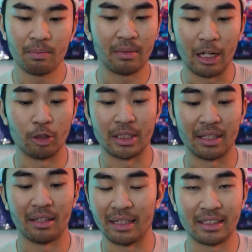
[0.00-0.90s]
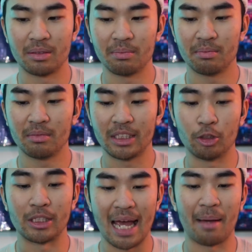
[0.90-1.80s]
that was it. Like, she
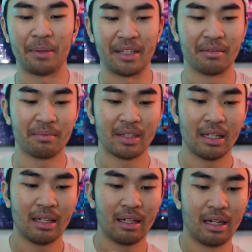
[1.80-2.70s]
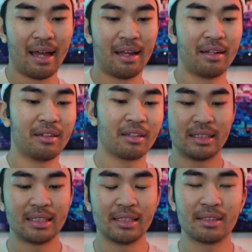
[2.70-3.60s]
was happy. And
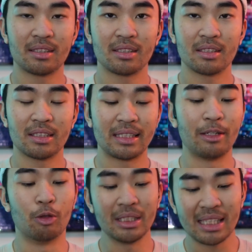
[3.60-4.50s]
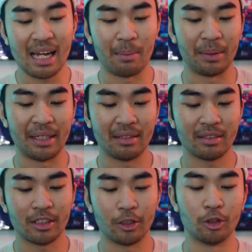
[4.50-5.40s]
since she was happy
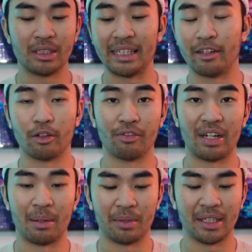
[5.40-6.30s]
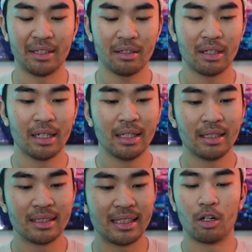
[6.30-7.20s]
to see her family,
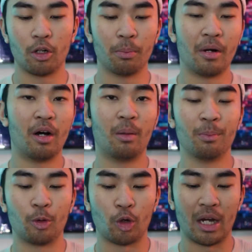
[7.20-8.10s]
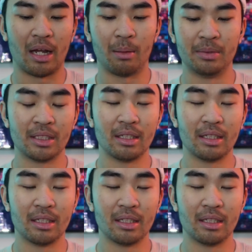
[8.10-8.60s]
her mom grabbed